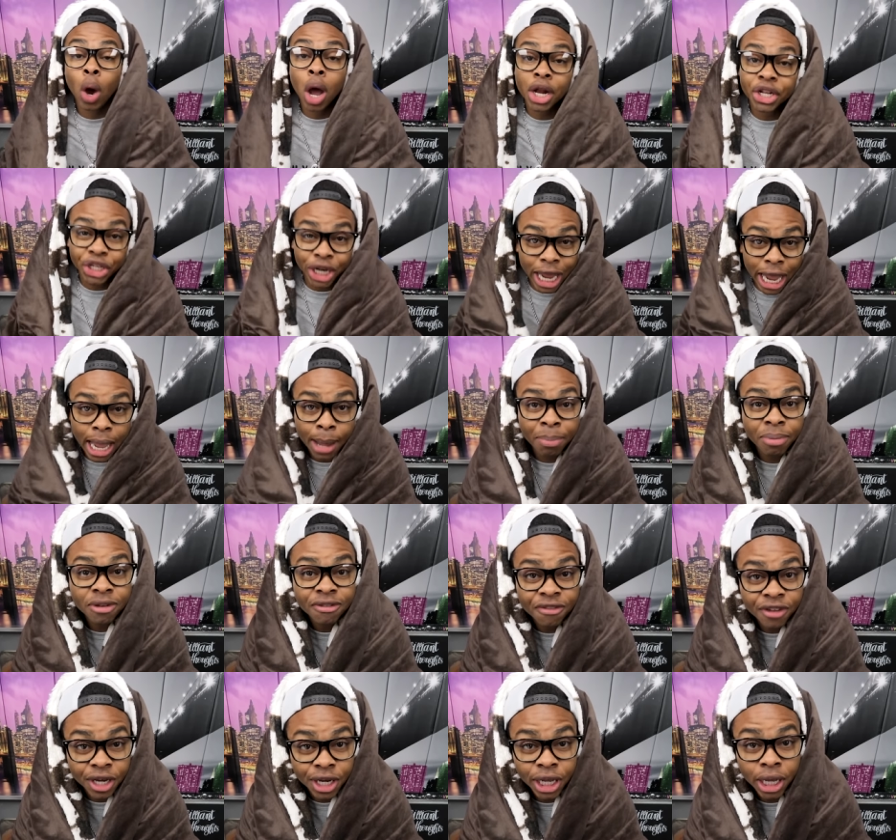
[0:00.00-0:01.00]
watch a happy
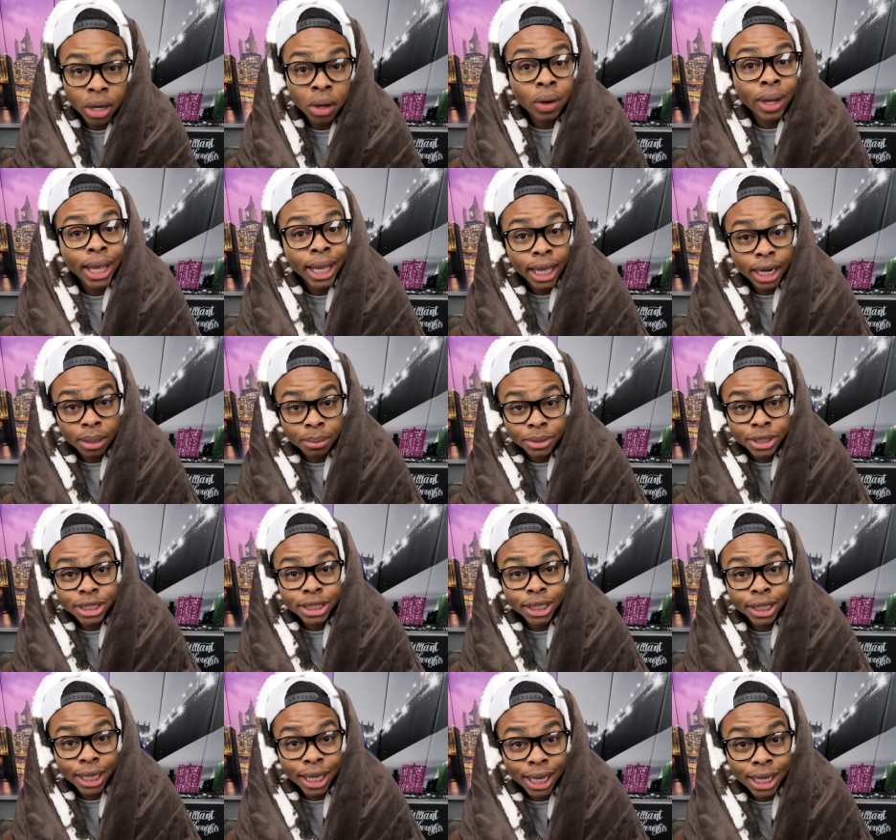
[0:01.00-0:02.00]
video, and I'm gonna
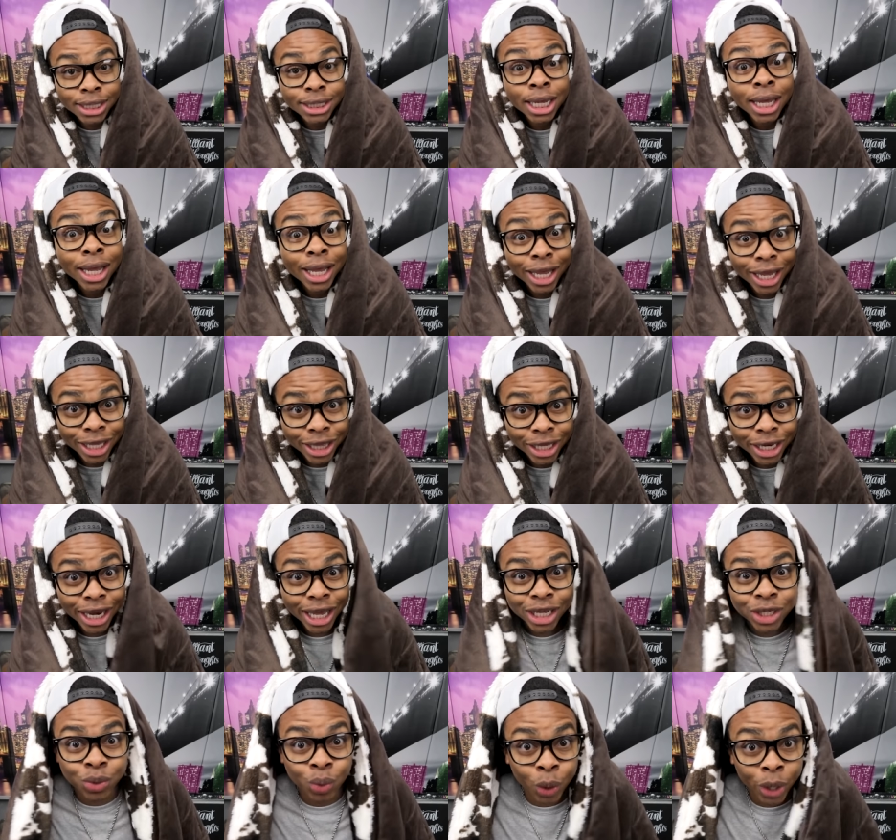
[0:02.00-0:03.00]
see you guys in the
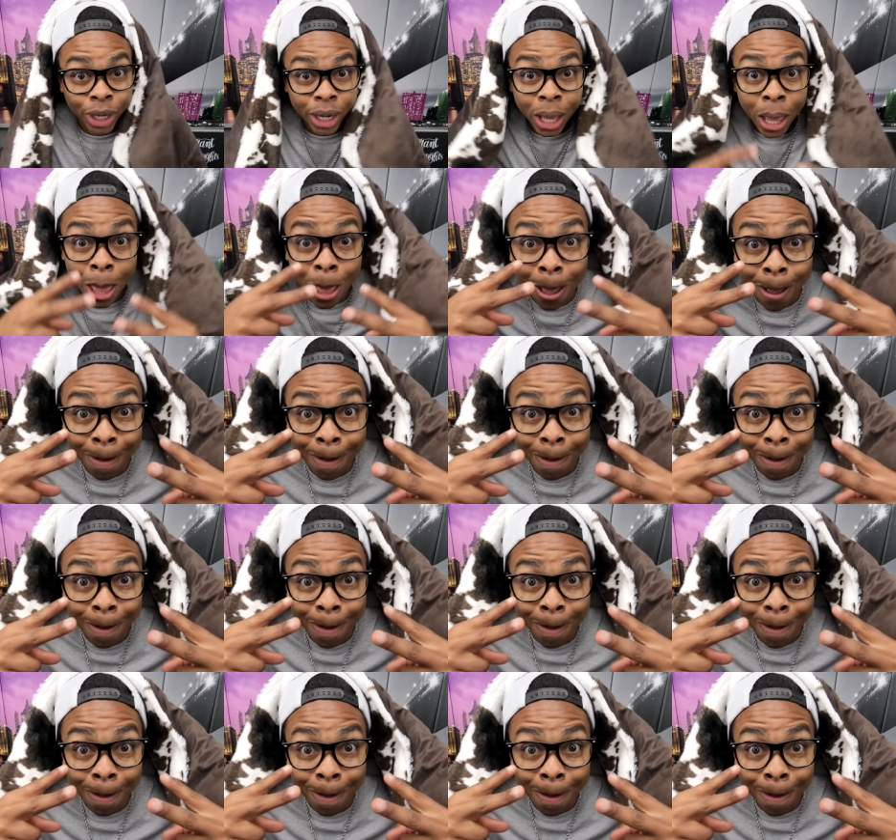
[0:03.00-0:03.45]
next one.